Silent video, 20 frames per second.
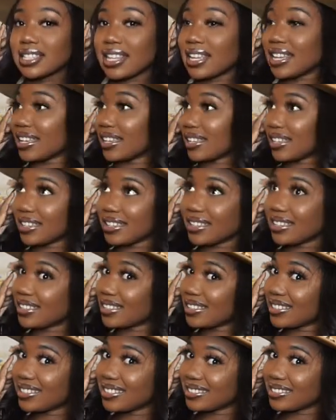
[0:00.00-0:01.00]
Like,
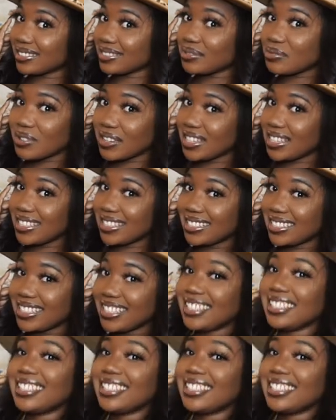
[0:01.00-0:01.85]
what?